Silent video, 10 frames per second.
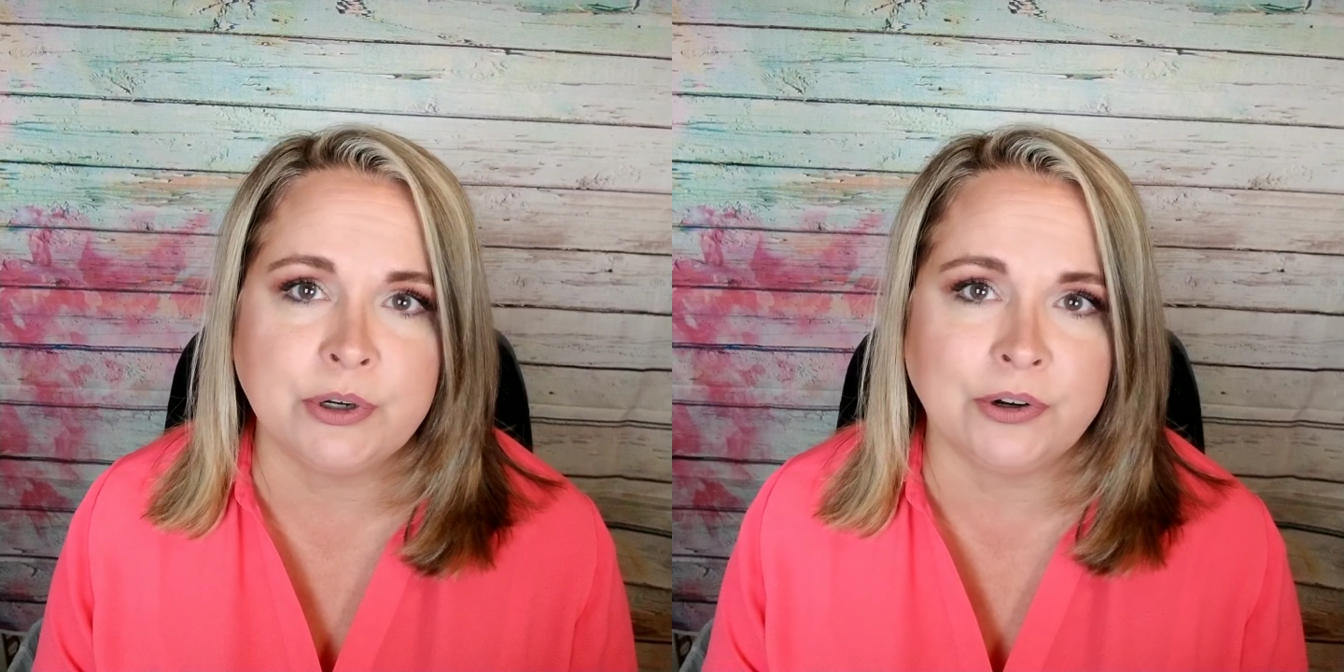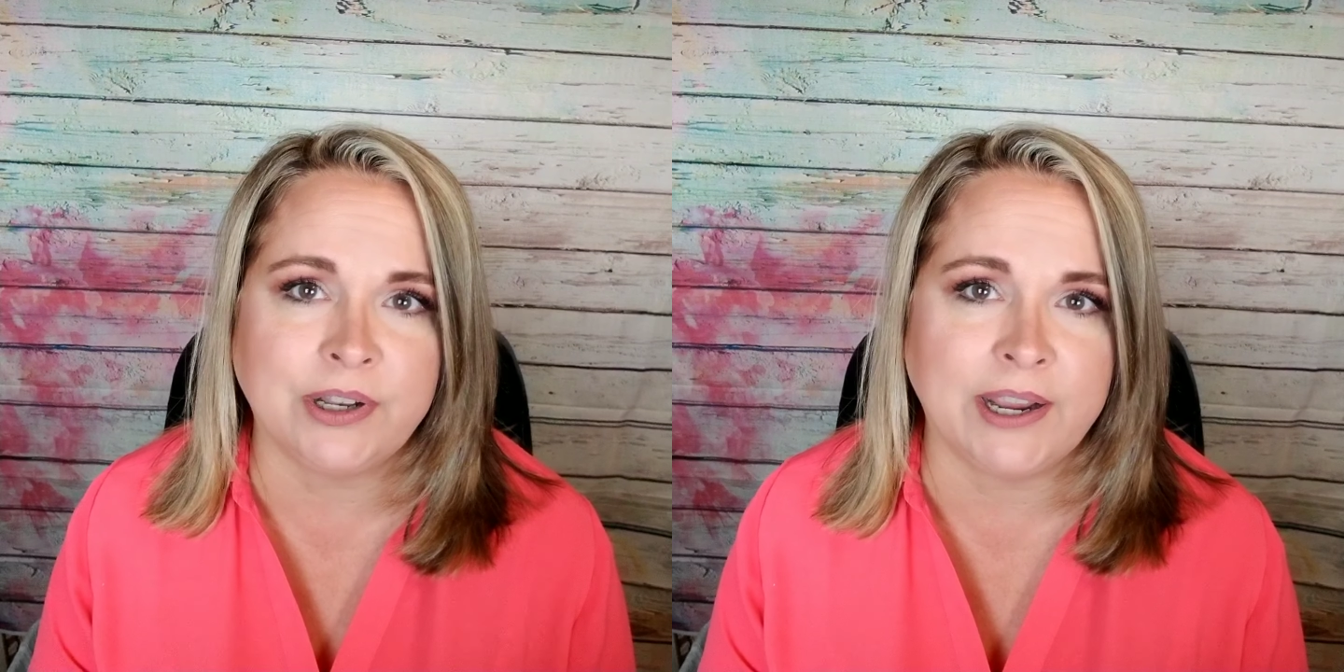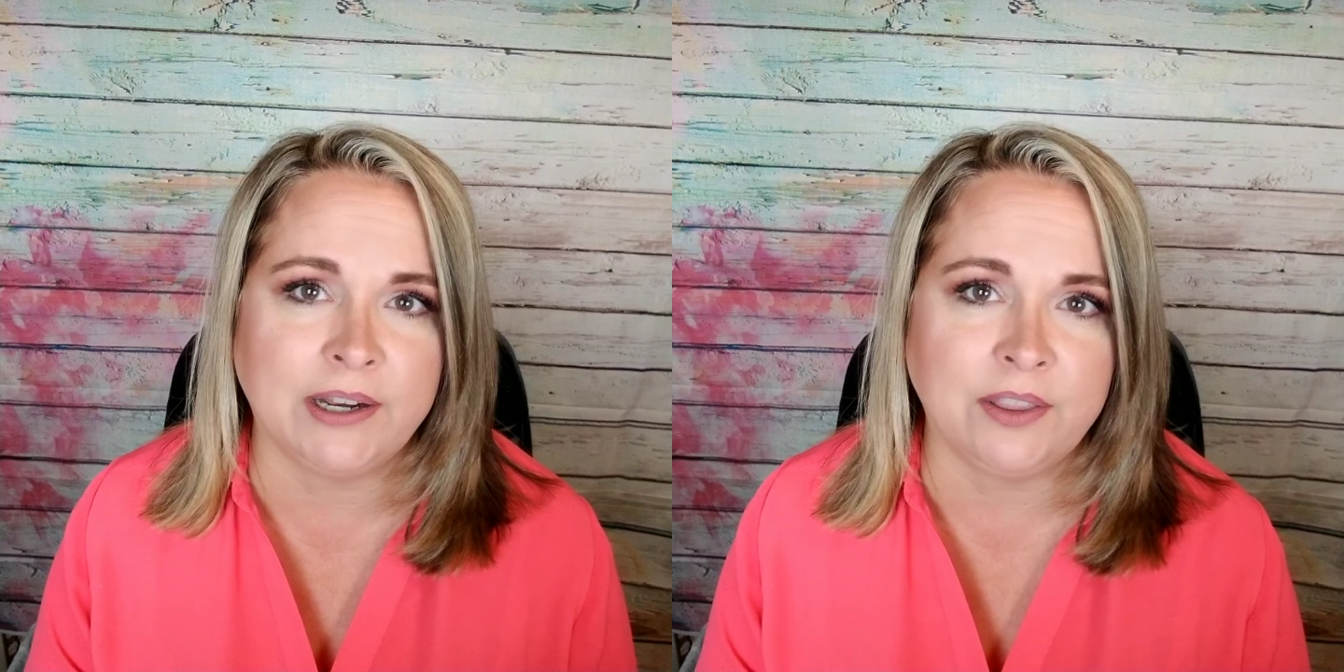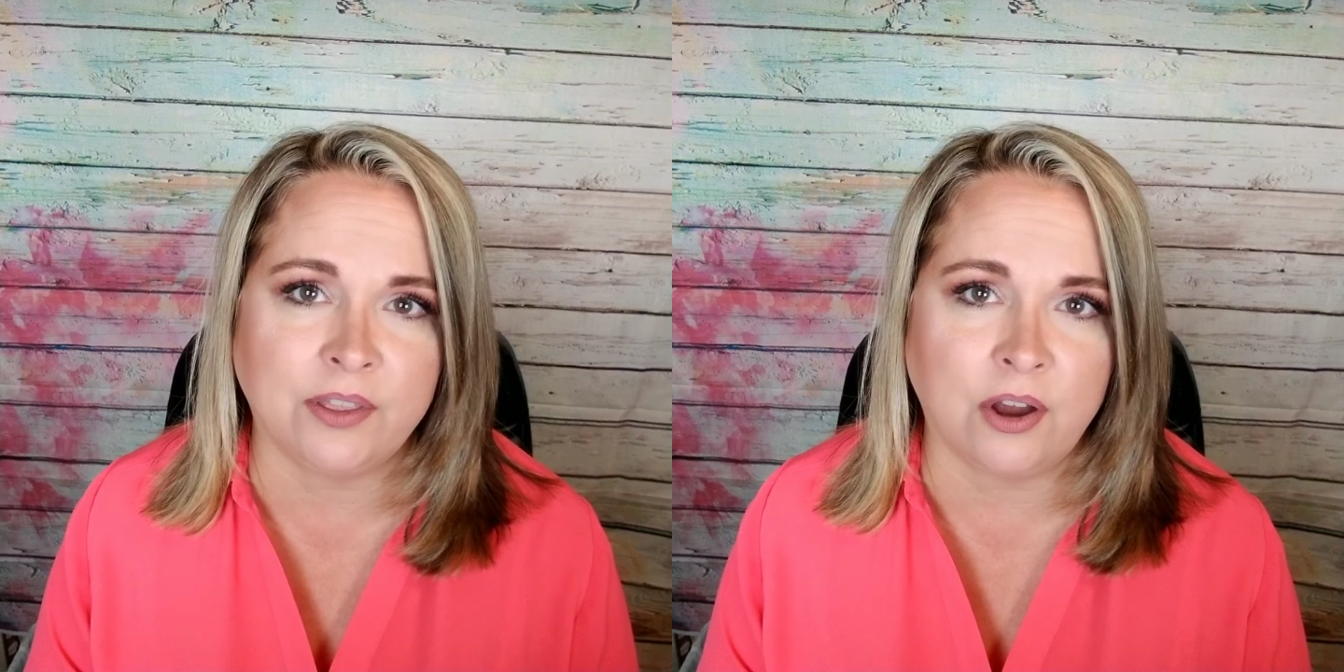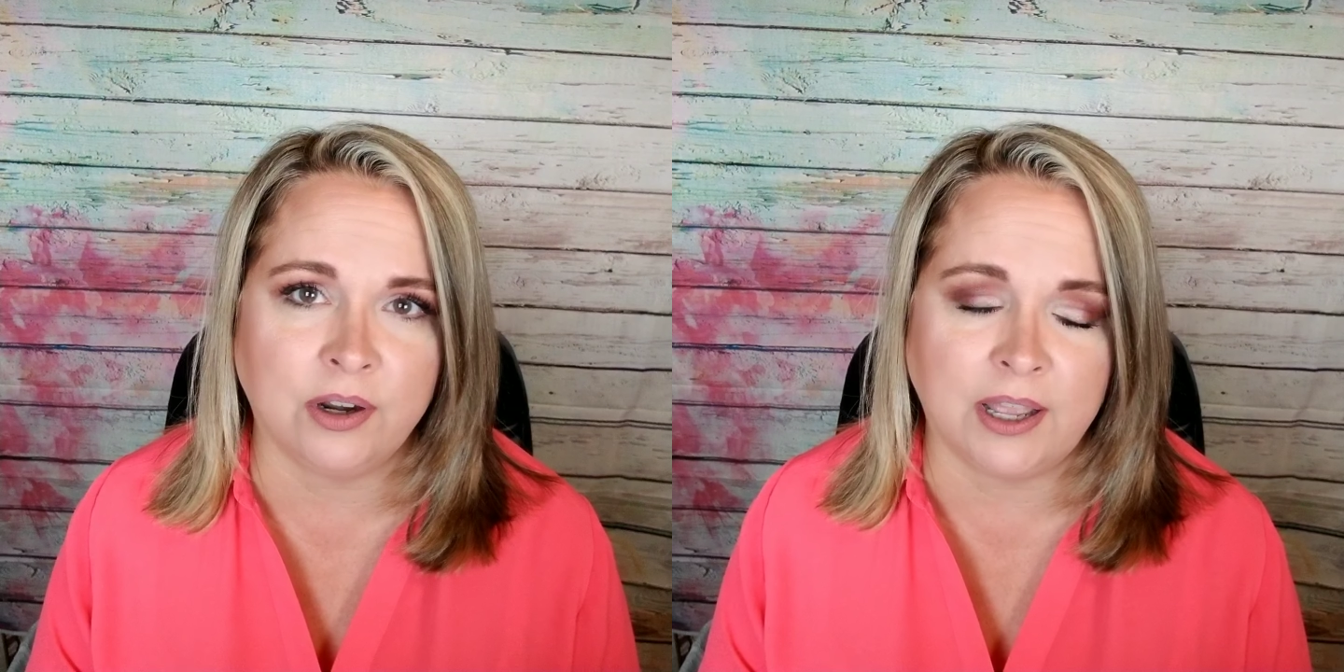her daily
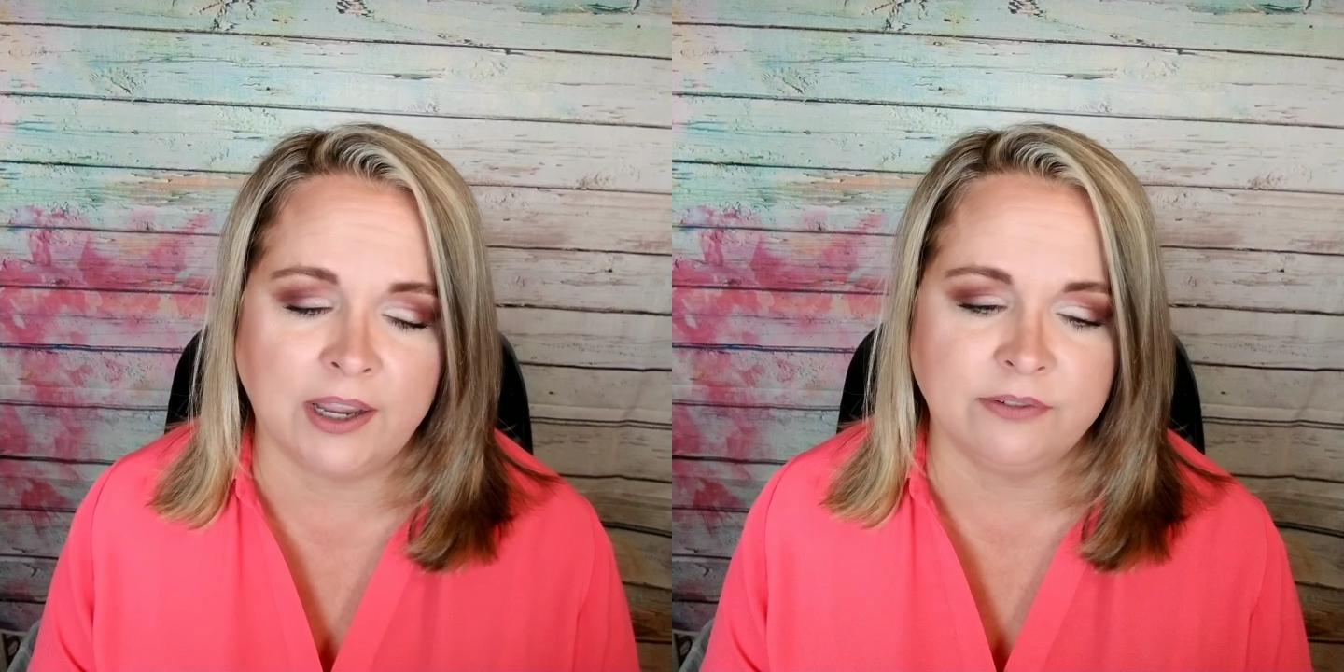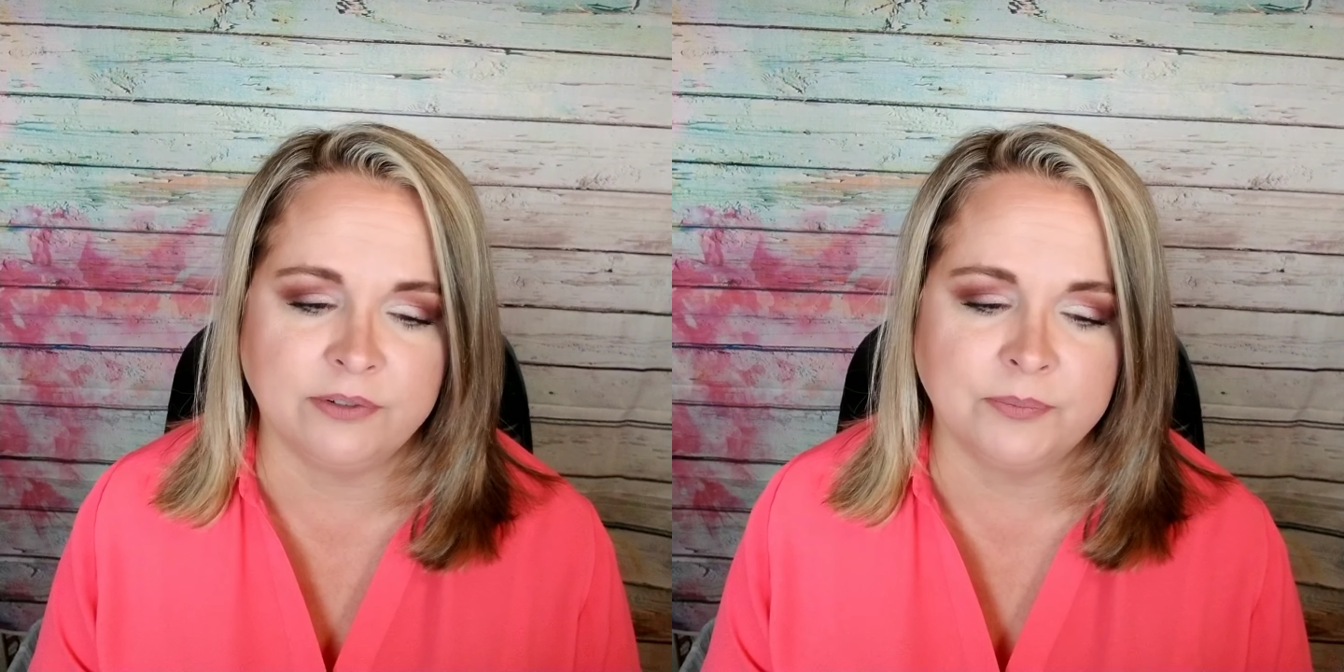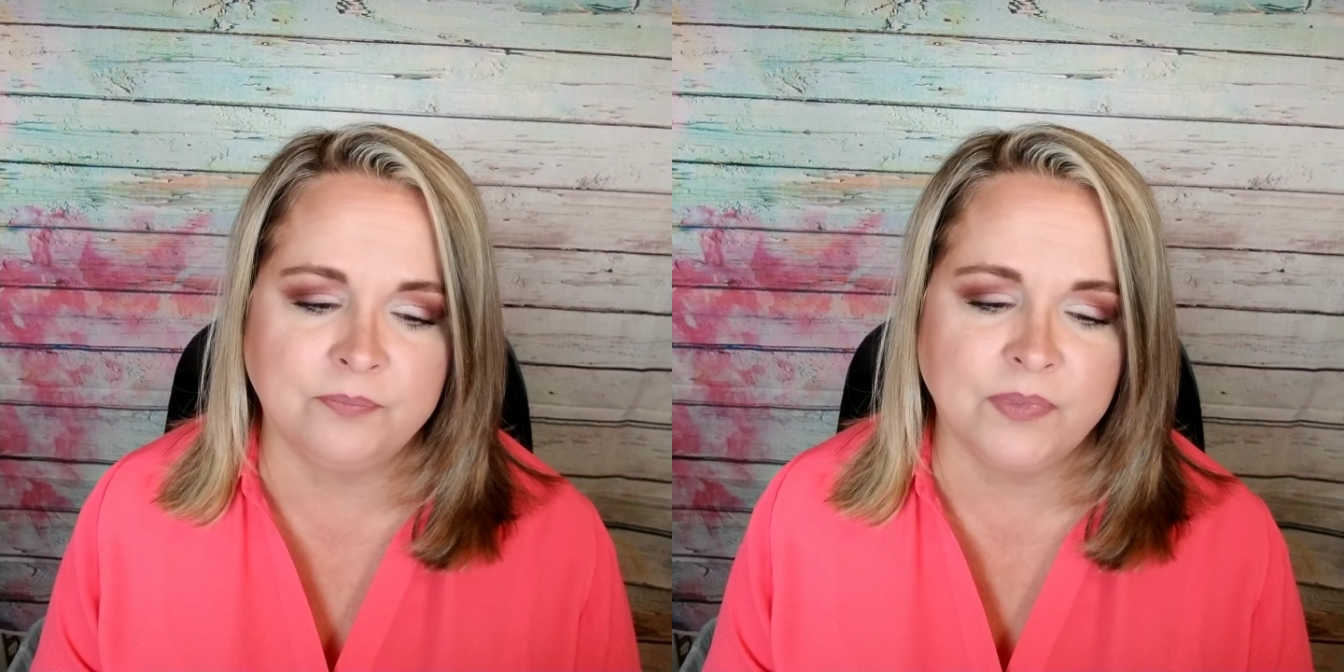thought life.